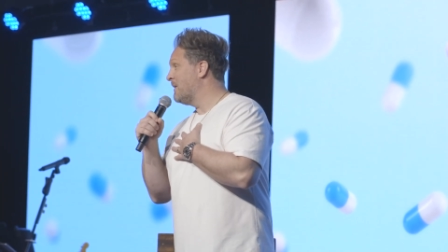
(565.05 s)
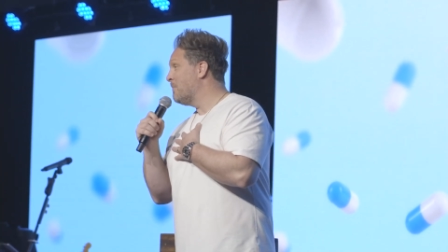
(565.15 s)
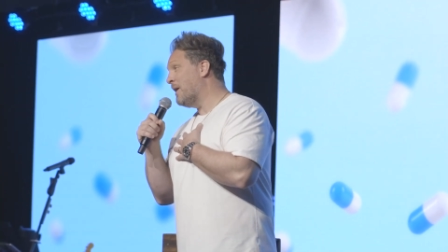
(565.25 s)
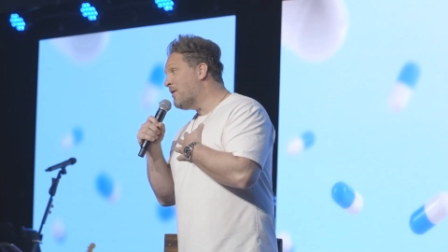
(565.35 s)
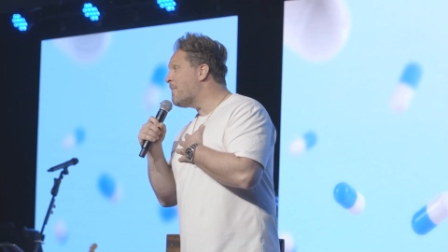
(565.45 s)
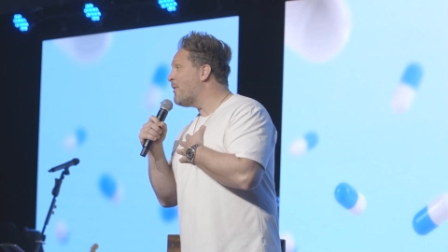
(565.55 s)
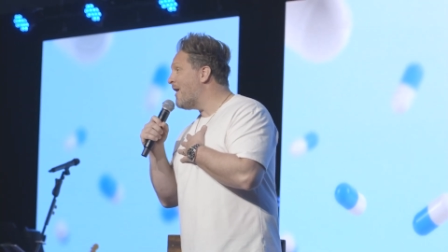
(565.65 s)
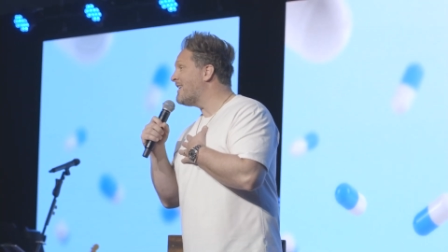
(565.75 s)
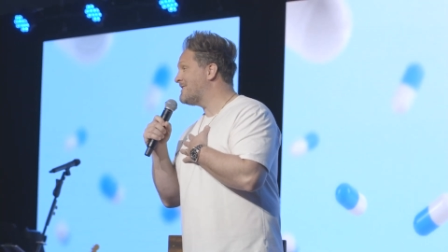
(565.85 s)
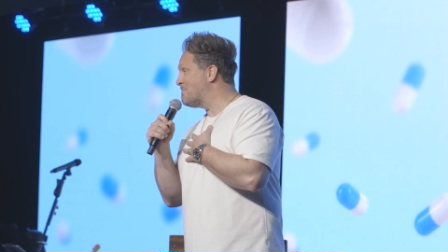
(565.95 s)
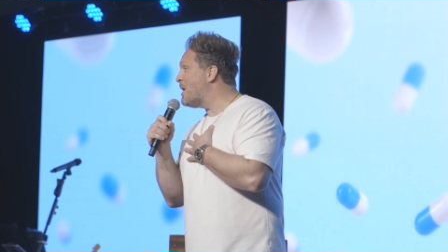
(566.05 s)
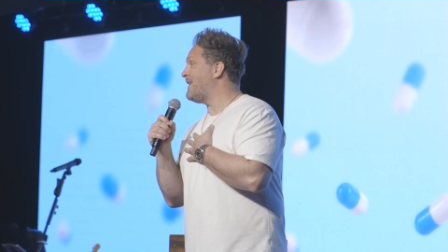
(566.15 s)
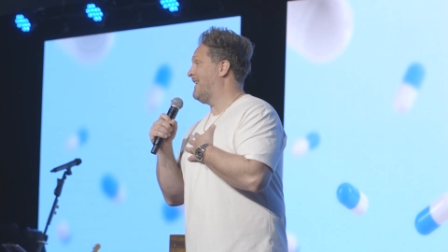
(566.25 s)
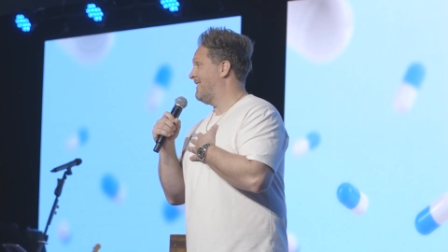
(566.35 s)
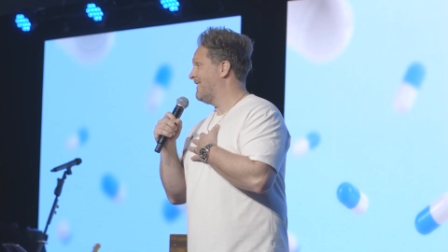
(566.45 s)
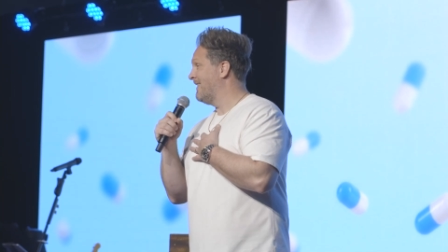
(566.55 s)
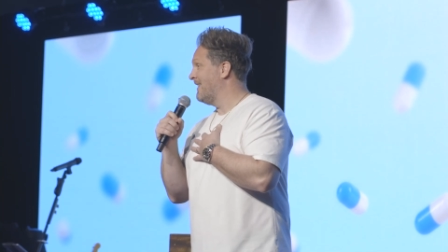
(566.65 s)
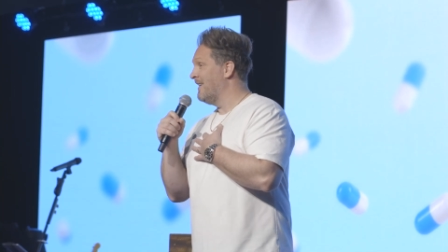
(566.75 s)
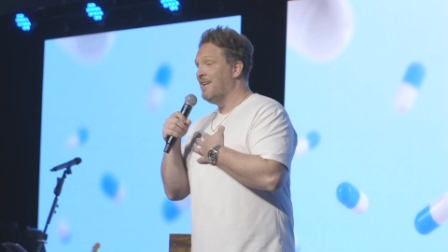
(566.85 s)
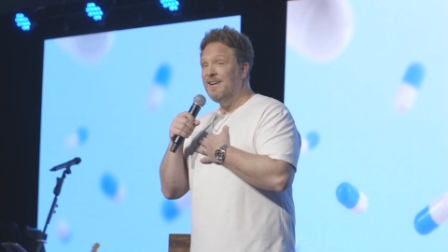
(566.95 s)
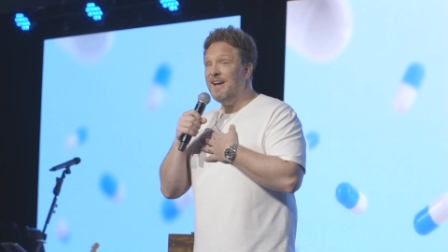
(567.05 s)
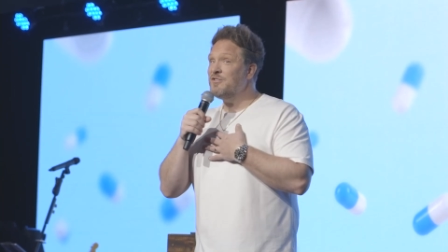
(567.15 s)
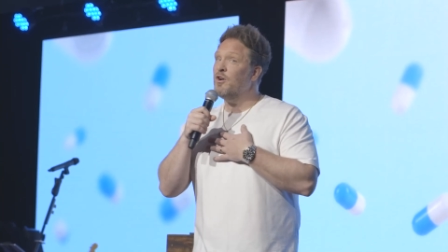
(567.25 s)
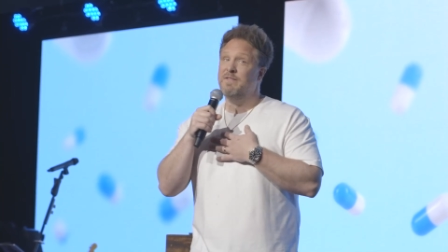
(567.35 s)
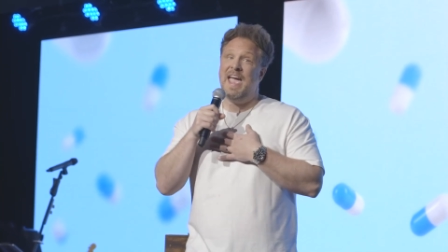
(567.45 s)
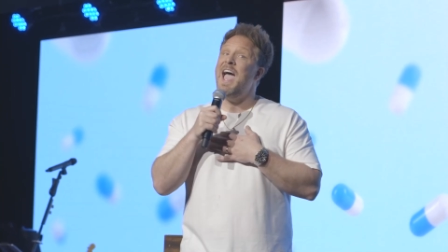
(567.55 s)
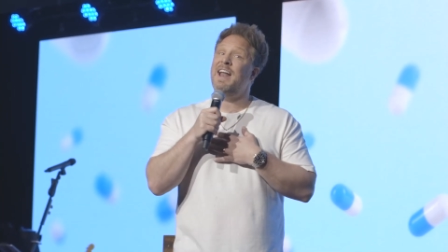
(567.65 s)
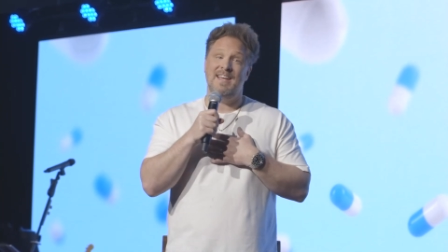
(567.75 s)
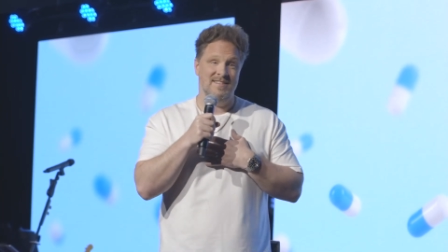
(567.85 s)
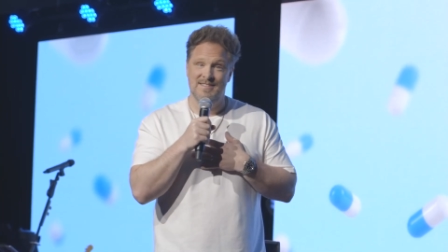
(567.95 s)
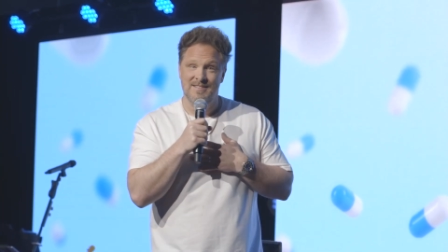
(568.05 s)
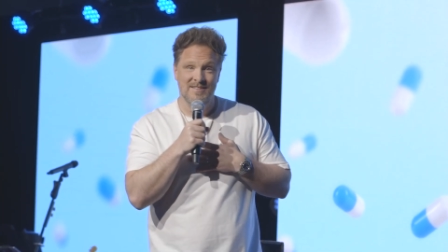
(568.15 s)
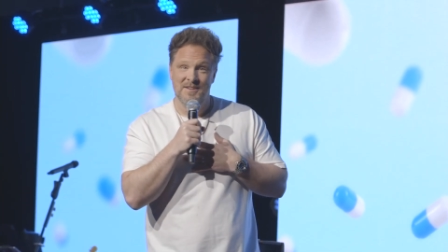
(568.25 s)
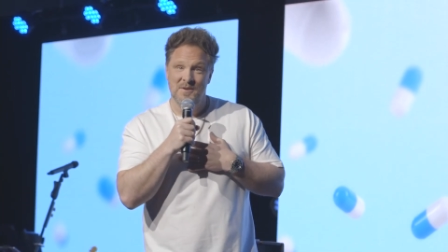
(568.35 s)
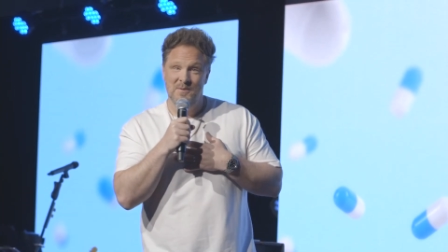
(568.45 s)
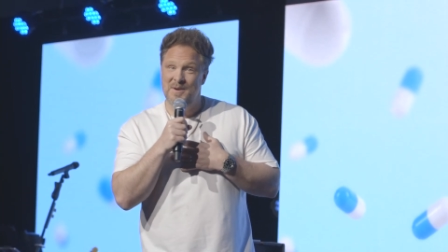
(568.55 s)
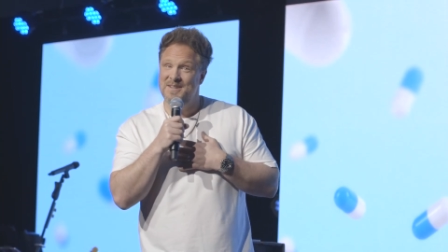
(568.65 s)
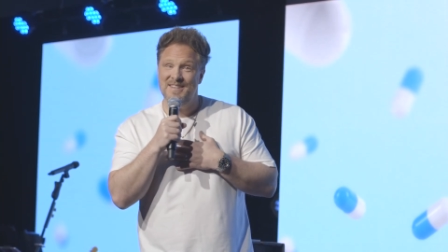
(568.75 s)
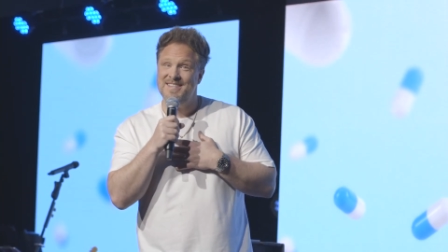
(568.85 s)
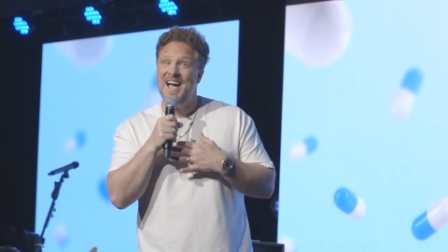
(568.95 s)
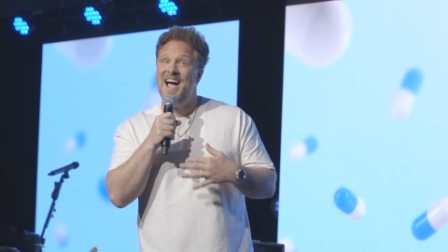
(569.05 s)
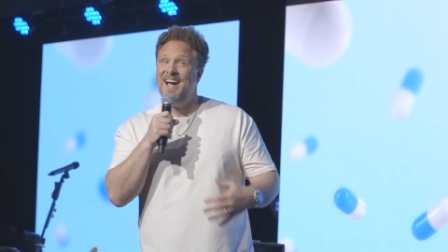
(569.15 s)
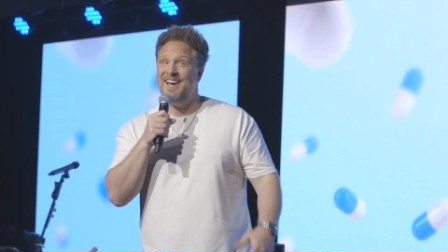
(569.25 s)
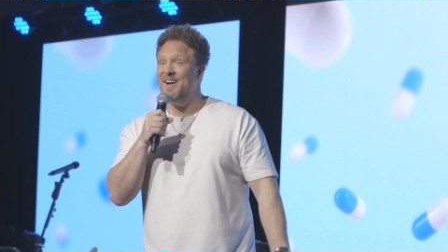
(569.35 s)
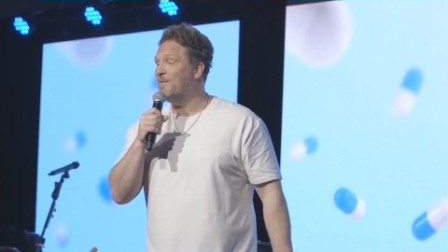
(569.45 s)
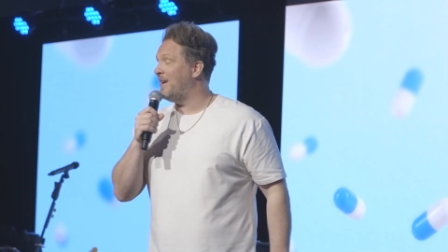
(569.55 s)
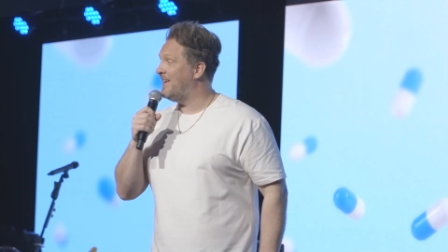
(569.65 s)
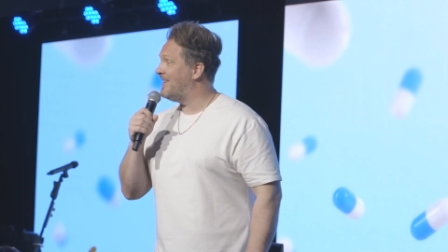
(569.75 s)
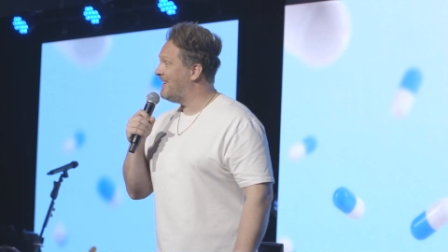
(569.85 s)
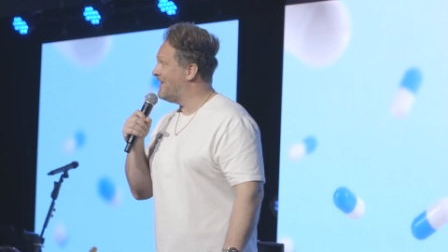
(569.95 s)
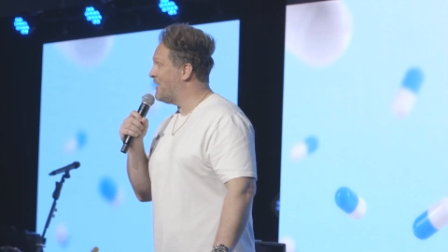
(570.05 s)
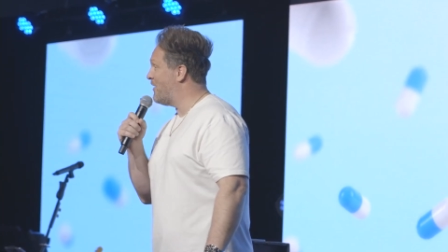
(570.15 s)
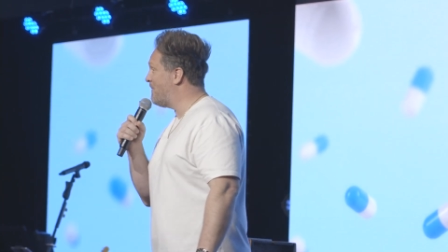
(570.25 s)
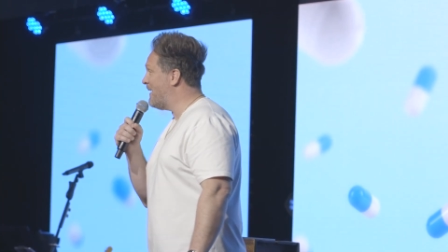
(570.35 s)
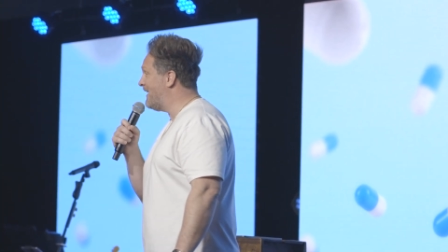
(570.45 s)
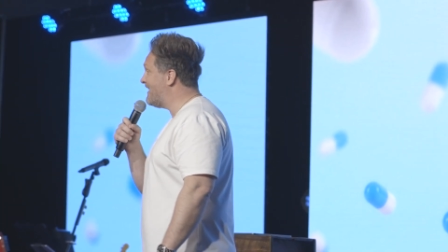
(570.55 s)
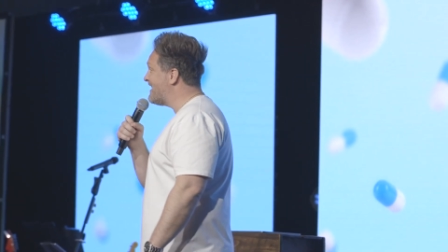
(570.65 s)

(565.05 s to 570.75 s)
My grandpa had some money. Guy drove caddies. I mean, this guy, I mean, you know, I mean, it's,